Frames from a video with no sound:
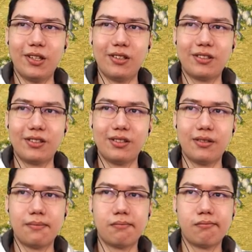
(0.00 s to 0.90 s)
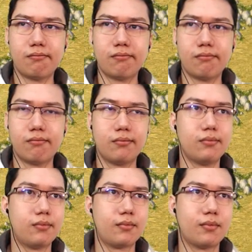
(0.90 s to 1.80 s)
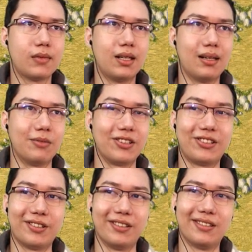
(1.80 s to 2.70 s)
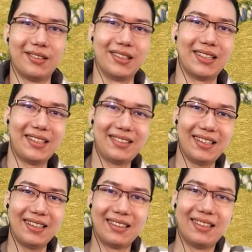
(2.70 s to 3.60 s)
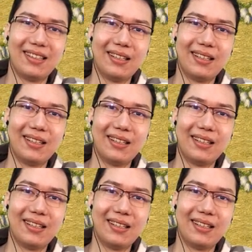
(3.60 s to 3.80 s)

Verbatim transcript: rocks? I'm not sure. Is that a saying?